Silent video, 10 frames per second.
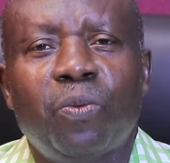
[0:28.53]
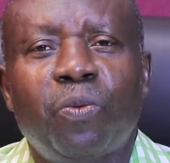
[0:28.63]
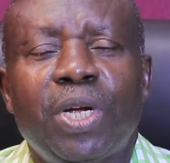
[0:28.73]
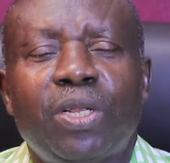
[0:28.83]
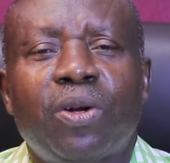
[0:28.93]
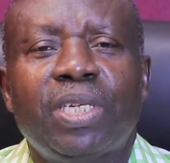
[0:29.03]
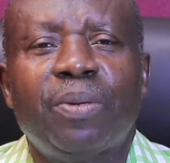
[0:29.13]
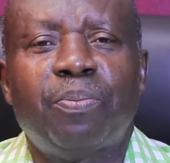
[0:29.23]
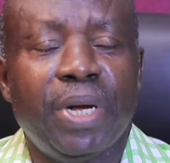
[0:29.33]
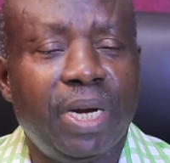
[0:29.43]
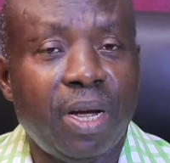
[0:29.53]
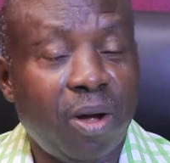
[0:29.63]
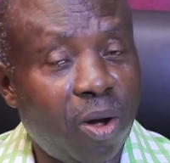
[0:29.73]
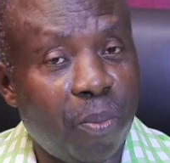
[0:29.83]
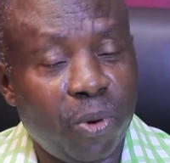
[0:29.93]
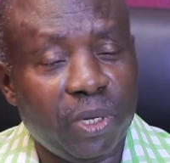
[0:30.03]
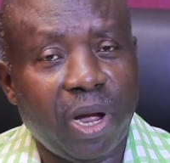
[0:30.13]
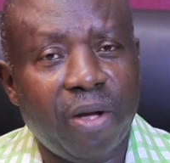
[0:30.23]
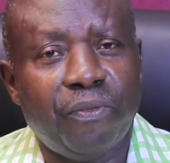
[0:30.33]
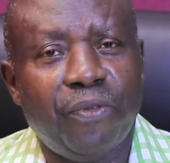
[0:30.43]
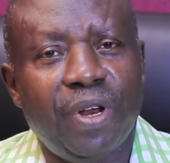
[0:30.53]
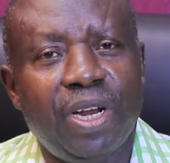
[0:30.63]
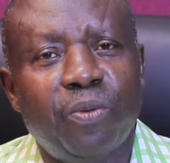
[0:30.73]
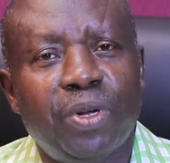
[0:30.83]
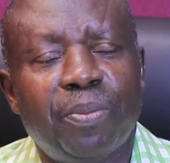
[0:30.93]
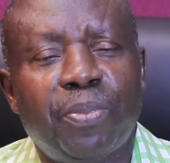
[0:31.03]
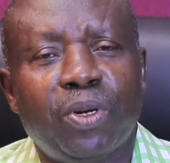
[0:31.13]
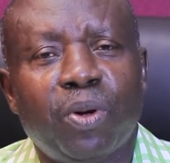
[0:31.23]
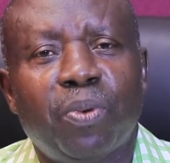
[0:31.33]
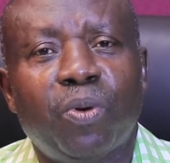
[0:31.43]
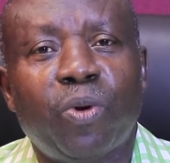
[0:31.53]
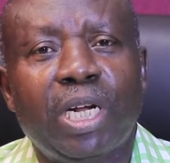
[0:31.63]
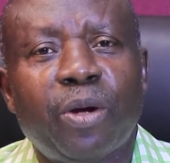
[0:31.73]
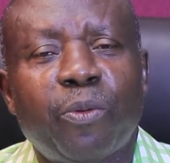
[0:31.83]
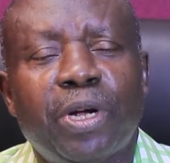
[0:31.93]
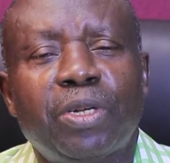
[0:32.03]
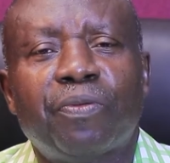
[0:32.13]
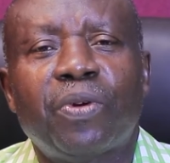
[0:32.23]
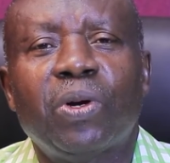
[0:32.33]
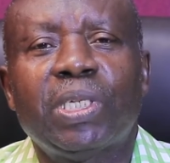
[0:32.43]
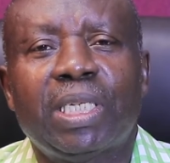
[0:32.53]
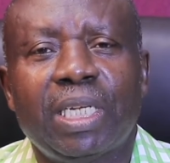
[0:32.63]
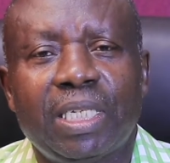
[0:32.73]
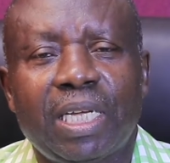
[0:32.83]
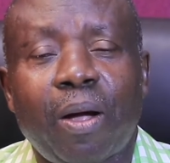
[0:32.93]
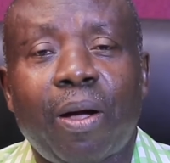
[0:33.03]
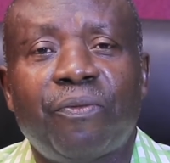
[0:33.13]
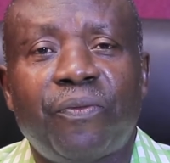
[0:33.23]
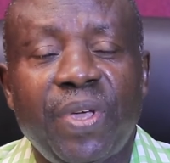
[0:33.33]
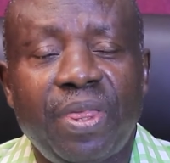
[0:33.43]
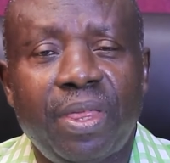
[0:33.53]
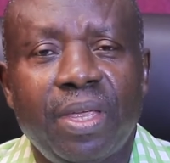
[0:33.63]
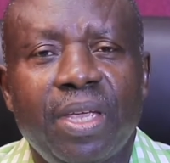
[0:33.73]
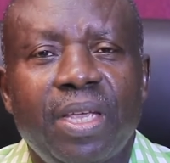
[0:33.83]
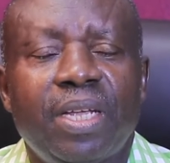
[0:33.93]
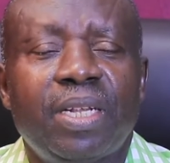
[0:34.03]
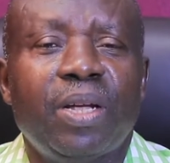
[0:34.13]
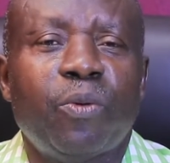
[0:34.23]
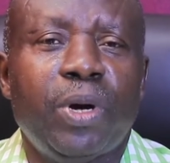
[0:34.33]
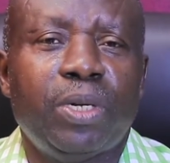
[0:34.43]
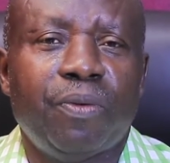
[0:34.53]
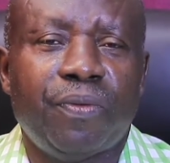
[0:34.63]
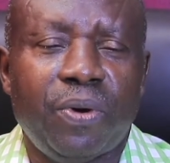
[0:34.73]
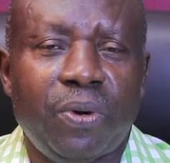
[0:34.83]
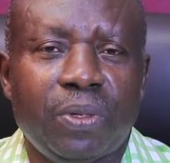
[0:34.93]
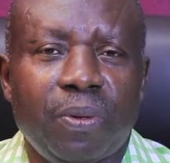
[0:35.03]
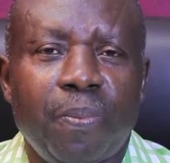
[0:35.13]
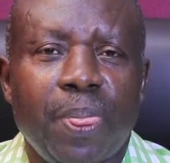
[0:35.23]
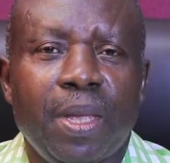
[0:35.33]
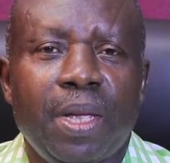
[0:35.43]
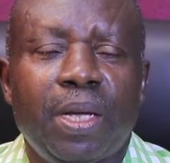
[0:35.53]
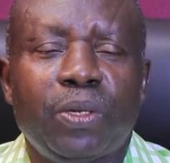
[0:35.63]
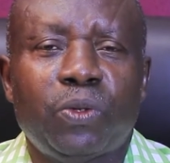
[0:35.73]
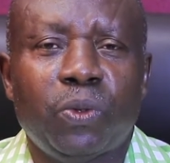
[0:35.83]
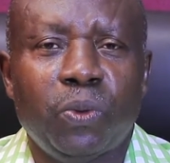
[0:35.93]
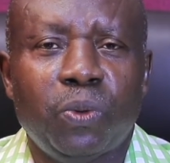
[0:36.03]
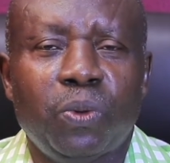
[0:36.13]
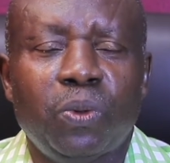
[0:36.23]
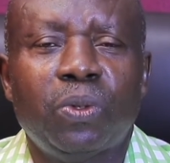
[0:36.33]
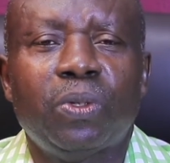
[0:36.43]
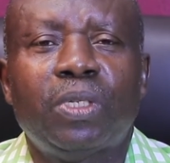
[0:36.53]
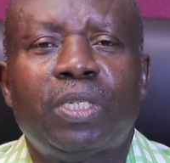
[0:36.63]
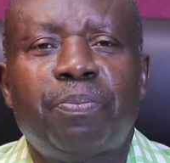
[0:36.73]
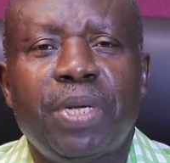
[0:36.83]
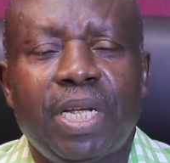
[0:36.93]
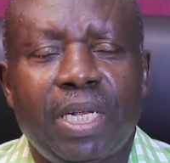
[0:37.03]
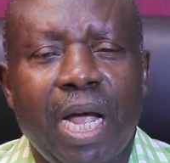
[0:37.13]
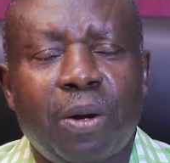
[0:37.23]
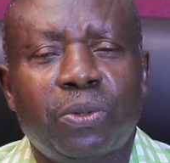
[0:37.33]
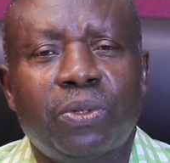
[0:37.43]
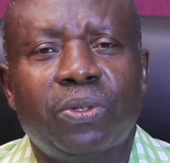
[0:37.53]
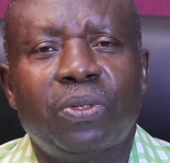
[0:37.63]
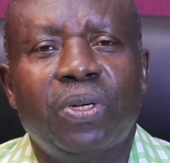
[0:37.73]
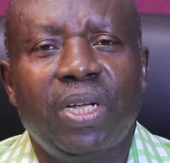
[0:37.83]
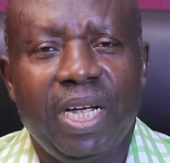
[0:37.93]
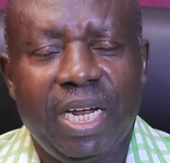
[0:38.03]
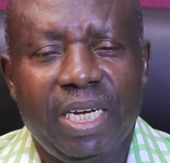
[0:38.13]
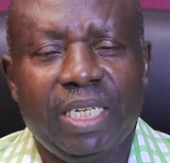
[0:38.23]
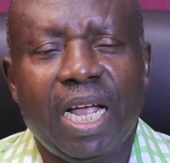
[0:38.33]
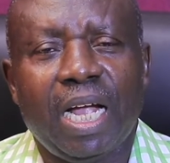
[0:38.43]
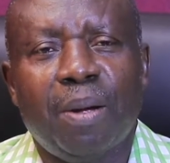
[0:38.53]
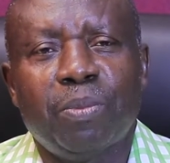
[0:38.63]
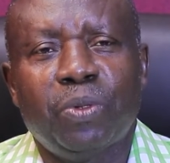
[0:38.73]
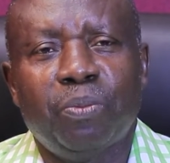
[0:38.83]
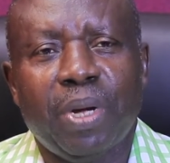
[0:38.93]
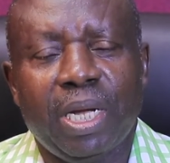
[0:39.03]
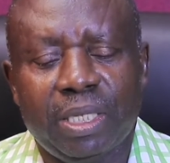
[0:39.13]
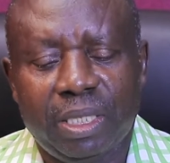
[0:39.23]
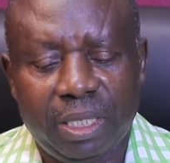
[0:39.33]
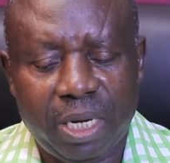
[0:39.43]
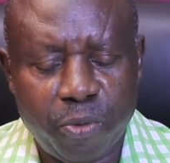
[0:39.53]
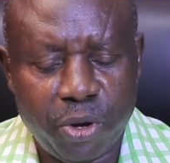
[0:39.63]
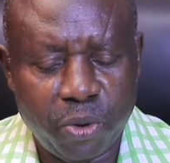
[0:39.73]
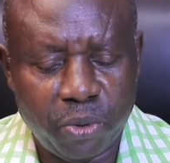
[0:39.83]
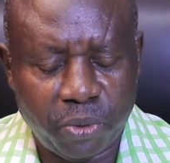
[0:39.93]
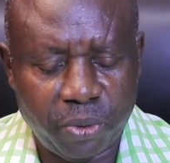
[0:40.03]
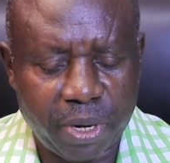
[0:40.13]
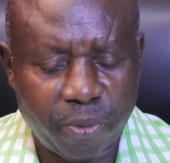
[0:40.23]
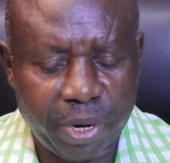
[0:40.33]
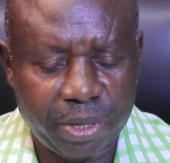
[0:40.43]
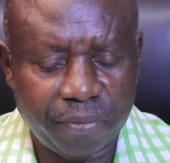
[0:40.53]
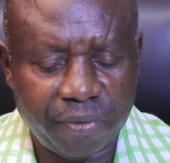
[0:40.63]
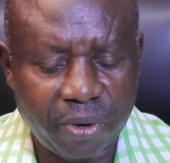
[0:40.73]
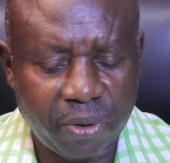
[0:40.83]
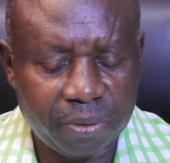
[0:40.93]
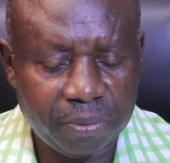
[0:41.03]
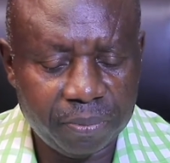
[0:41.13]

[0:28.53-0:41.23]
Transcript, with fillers: We don't depend upon our feeling, we depend upon what the Word of God says, our faith in the Word of God. And so Speak it out, and it shall come to pass. Shall we go through the word of God?